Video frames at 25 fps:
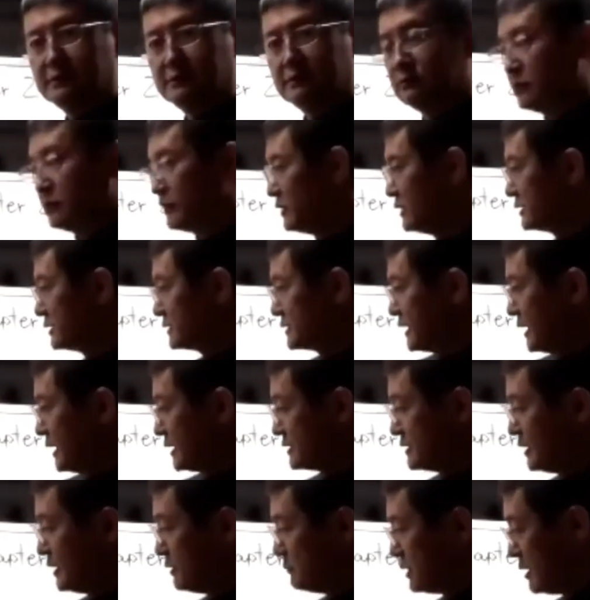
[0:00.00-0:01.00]
With the exact
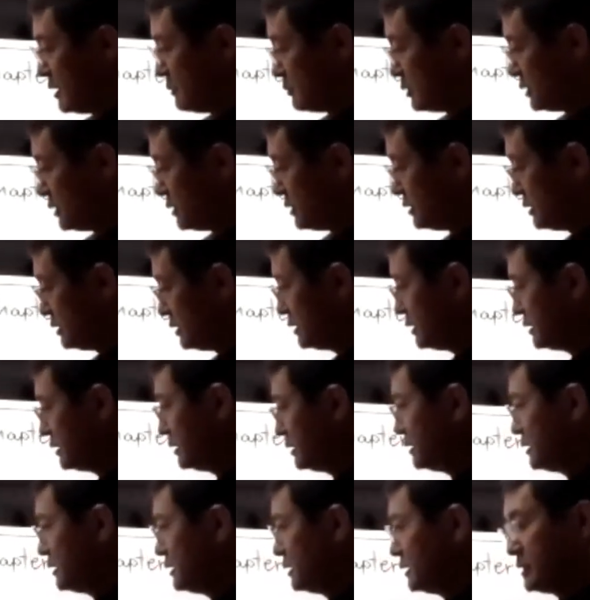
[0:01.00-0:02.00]
same number,
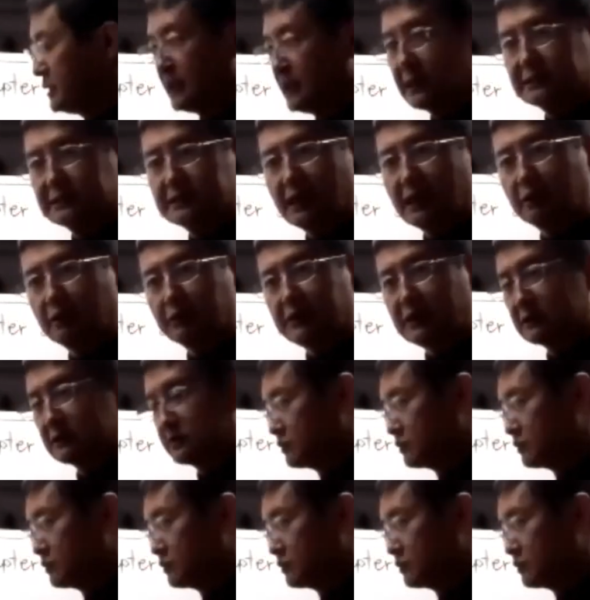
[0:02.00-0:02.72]
that's how things